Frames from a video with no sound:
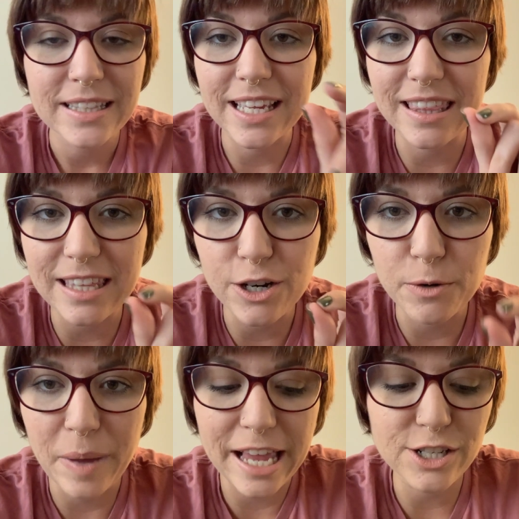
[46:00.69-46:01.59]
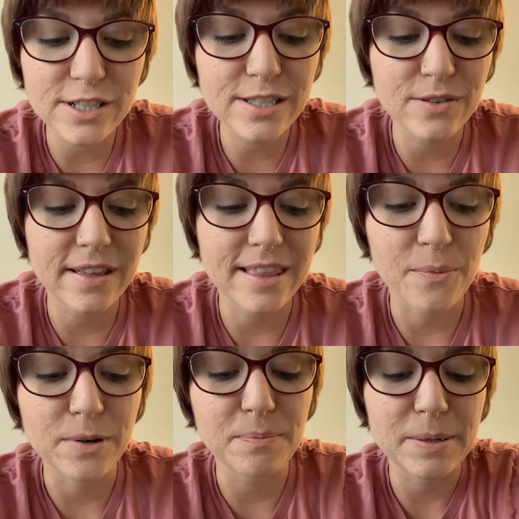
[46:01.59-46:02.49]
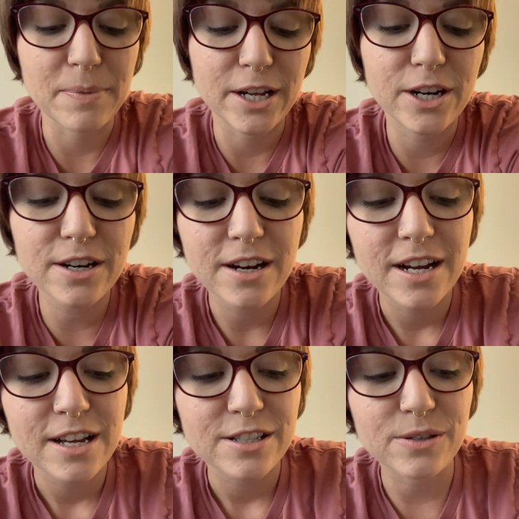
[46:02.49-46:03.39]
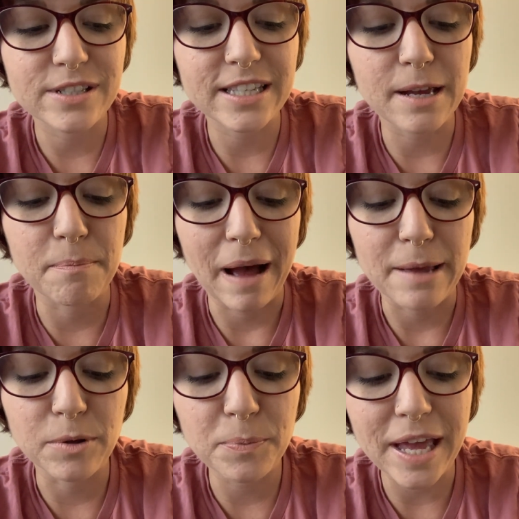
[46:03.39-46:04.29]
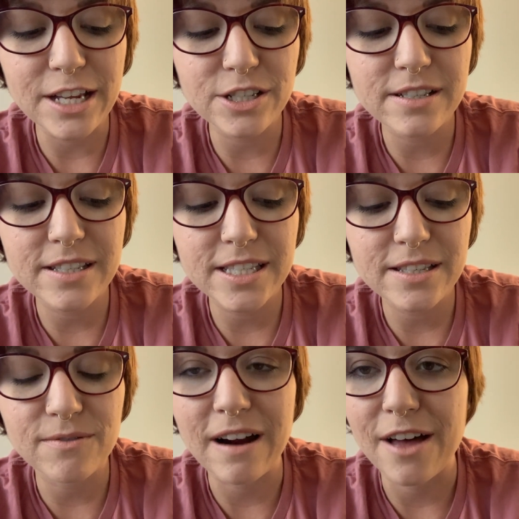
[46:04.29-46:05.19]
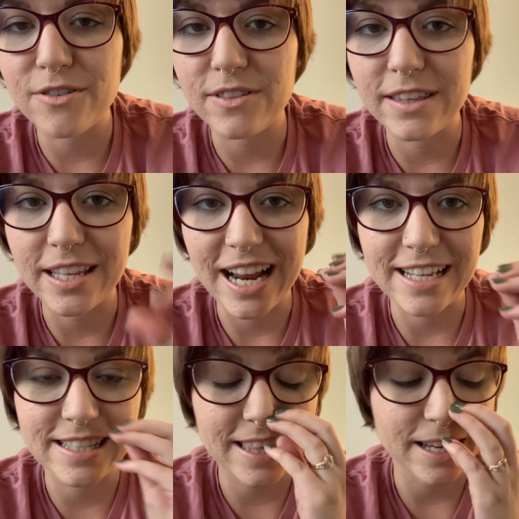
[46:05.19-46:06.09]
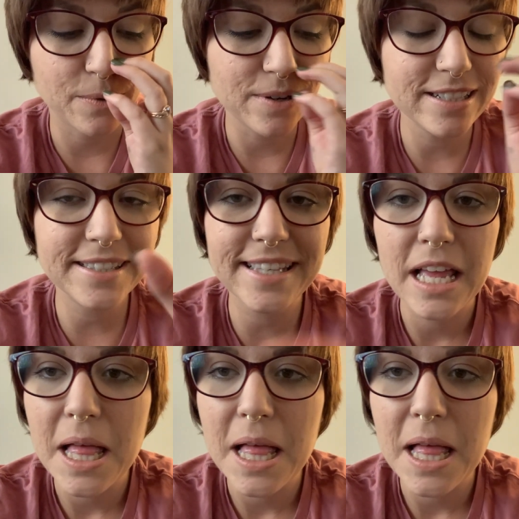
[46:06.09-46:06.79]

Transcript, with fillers: like thinner pages so that they wouldn't be bigger. So it's like Bible pages rather than the nice thick ones.